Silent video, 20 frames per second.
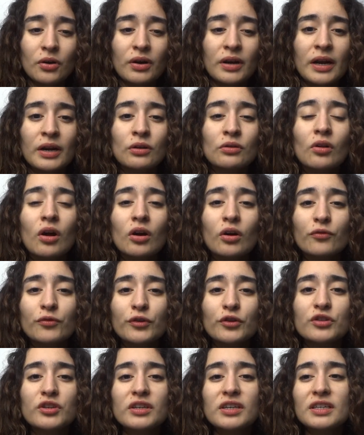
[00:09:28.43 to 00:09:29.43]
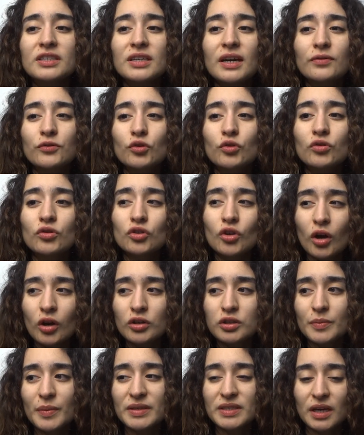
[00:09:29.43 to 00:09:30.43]
And I no longer feel the need to have to
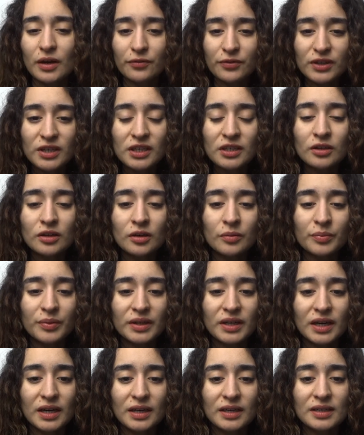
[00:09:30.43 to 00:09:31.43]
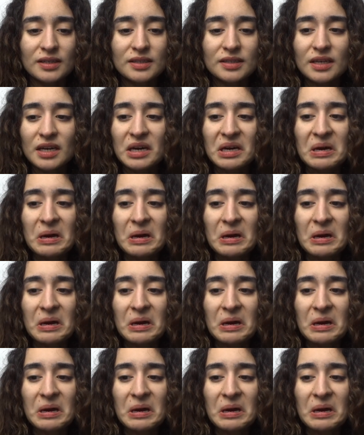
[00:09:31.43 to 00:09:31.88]
indulge myself either because,